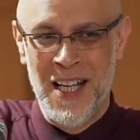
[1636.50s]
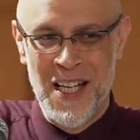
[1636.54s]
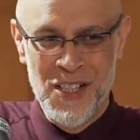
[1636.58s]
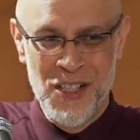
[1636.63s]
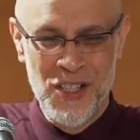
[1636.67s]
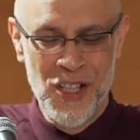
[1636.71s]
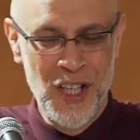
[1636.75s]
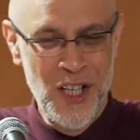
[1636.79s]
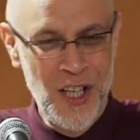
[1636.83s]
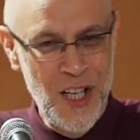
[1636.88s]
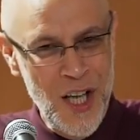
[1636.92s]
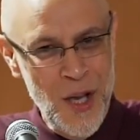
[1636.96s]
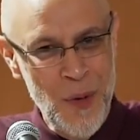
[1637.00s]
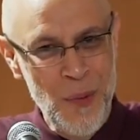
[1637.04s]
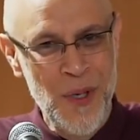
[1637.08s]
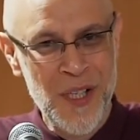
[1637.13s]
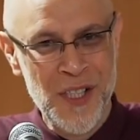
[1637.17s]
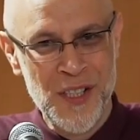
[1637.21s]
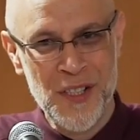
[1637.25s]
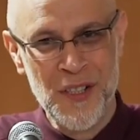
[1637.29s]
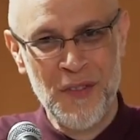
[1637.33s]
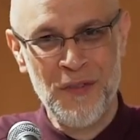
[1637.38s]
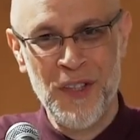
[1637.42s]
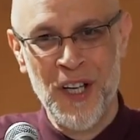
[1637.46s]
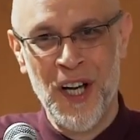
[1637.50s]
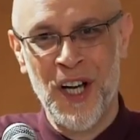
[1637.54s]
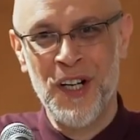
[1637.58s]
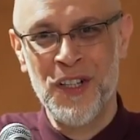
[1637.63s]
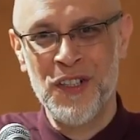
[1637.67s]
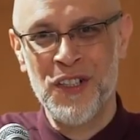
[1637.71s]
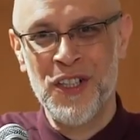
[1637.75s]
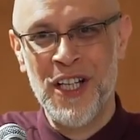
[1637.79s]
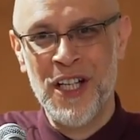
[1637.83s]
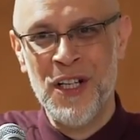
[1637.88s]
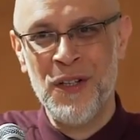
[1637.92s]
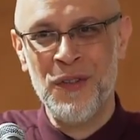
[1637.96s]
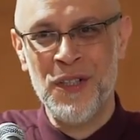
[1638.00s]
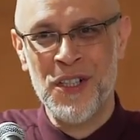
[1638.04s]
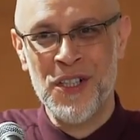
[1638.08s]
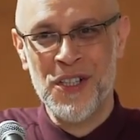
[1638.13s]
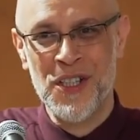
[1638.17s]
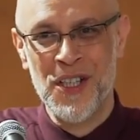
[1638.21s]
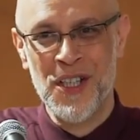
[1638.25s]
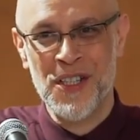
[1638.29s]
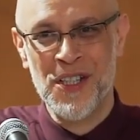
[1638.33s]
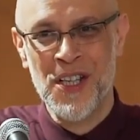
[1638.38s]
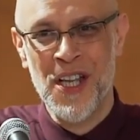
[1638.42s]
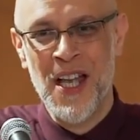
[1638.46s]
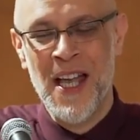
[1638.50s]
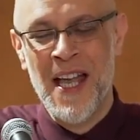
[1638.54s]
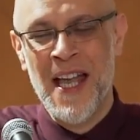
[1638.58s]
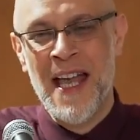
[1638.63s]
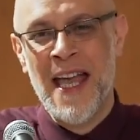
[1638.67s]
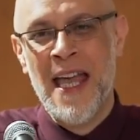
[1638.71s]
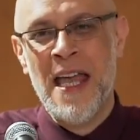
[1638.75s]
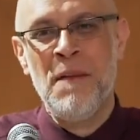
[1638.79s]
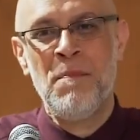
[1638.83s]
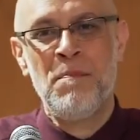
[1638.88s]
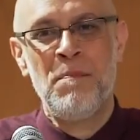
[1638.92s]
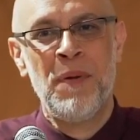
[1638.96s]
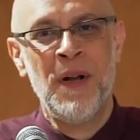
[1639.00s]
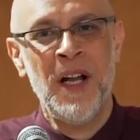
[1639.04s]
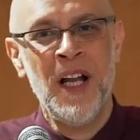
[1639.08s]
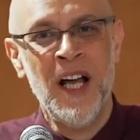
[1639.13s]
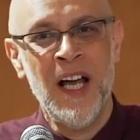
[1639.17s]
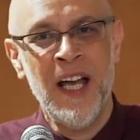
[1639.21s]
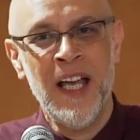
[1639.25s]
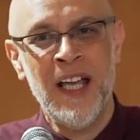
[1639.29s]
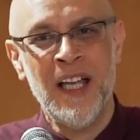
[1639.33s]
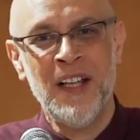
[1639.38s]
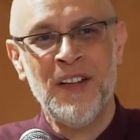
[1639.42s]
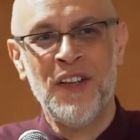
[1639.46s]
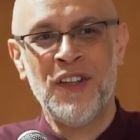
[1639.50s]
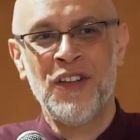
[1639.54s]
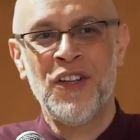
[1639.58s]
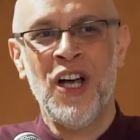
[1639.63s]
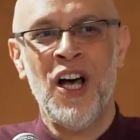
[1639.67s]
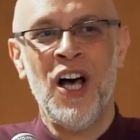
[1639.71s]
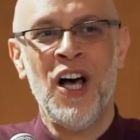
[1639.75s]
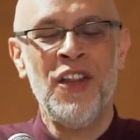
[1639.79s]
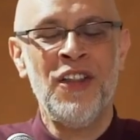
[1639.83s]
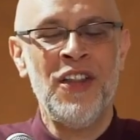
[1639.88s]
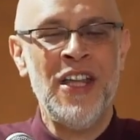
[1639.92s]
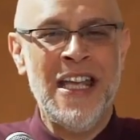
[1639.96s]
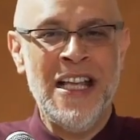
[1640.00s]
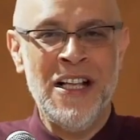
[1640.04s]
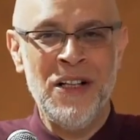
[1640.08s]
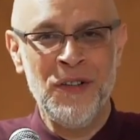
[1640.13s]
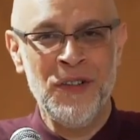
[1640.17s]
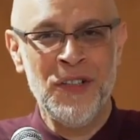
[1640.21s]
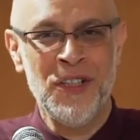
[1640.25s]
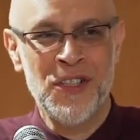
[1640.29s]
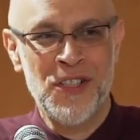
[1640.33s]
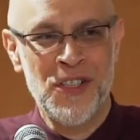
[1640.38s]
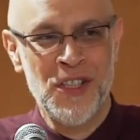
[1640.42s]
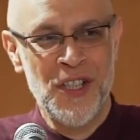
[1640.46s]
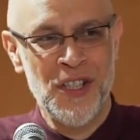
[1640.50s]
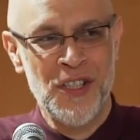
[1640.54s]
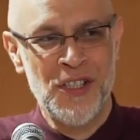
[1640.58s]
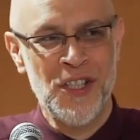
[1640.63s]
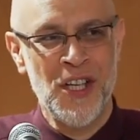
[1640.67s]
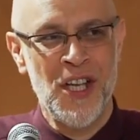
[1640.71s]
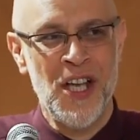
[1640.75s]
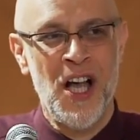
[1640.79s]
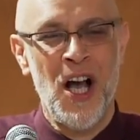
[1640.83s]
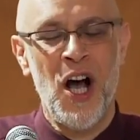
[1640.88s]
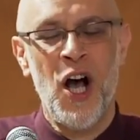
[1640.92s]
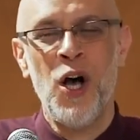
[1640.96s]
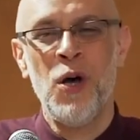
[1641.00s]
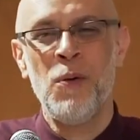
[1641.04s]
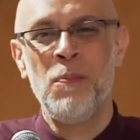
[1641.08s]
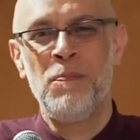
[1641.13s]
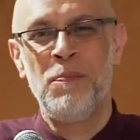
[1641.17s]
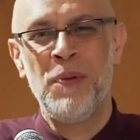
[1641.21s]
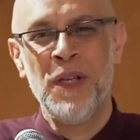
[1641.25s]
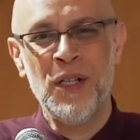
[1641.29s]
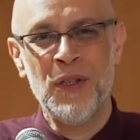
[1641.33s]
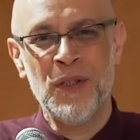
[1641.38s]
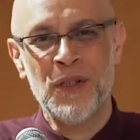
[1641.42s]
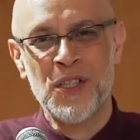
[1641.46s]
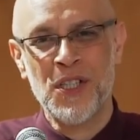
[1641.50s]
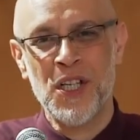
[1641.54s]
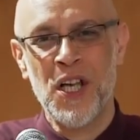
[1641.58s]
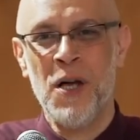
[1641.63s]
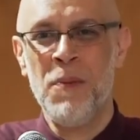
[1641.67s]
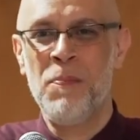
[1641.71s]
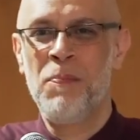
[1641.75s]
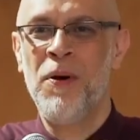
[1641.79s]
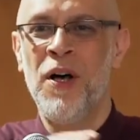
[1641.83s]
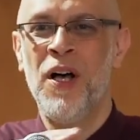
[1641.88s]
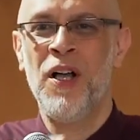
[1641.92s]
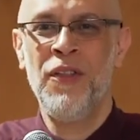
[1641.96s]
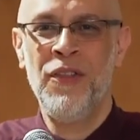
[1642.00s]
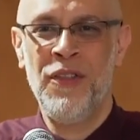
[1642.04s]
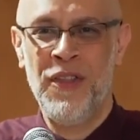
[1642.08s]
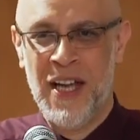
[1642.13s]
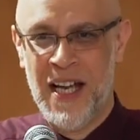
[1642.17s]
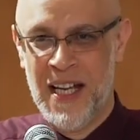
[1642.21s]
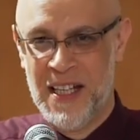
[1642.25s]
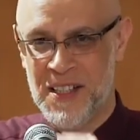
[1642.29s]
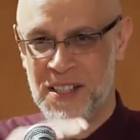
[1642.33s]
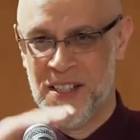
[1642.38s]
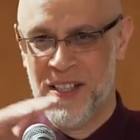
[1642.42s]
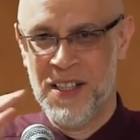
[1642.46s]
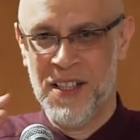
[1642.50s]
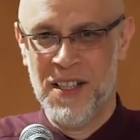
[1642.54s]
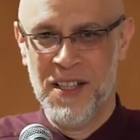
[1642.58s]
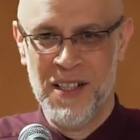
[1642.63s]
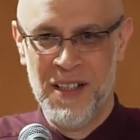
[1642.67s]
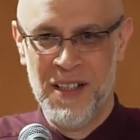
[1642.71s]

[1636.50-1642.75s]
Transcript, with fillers: It's the lowest of the 100 illnesses, implying that the other illnesses are built upon that.